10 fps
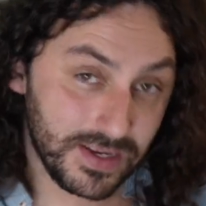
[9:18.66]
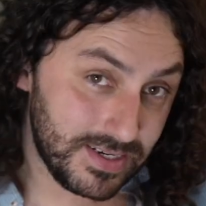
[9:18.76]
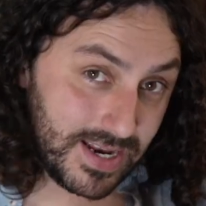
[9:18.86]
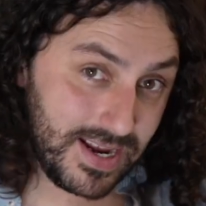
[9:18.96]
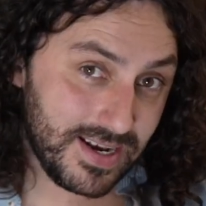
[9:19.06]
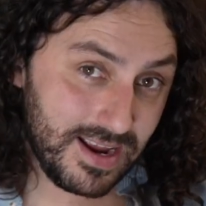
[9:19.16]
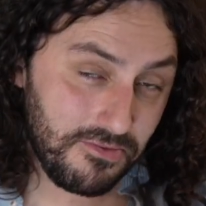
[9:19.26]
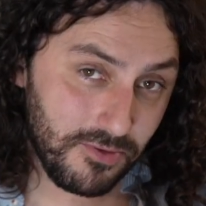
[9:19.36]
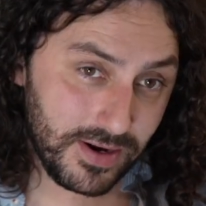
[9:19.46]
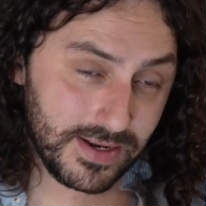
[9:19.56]
date night
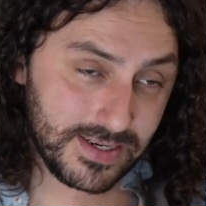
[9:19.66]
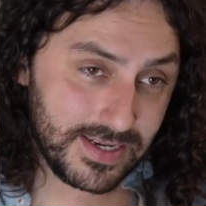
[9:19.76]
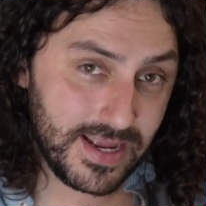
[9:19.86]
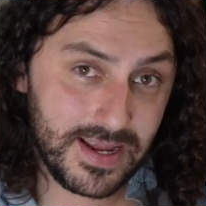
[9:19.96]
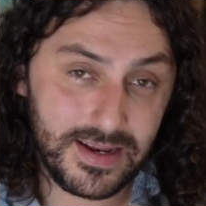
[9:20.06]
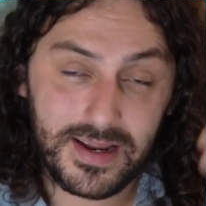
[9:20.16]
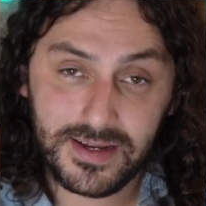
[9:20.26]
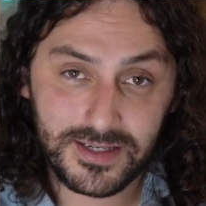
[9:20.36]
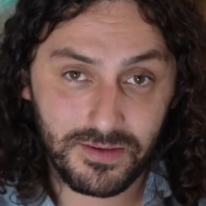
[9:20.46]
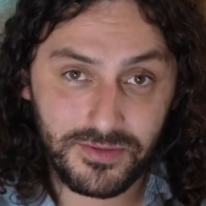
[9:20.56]
fragrance, yet
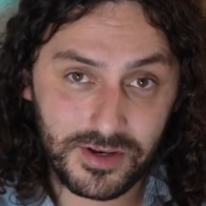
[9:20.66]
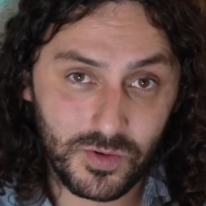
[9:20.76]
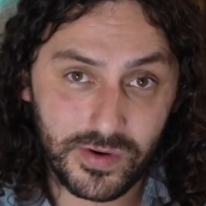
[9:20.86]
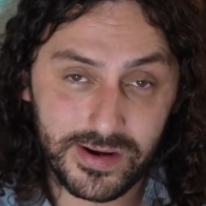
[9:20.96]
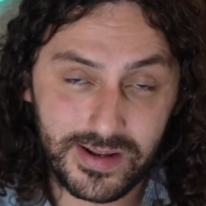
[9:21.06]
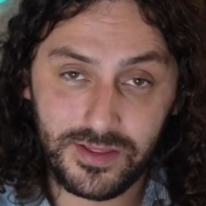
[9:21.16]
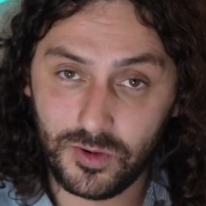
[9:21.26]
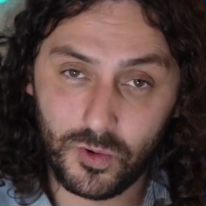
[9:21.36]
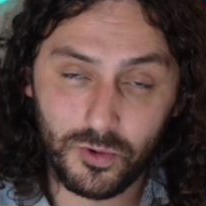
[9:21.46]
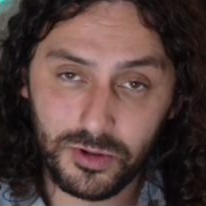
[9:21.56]
something to wear in the
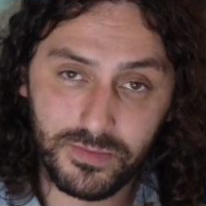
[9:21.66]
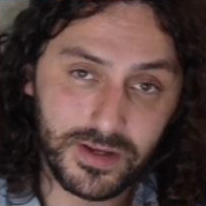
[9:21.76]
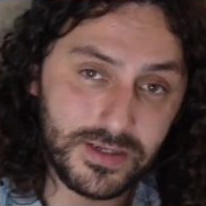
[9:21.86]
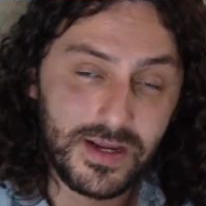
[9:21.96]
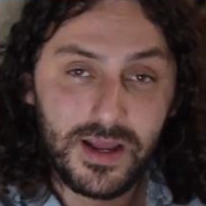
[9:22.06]
cooler months,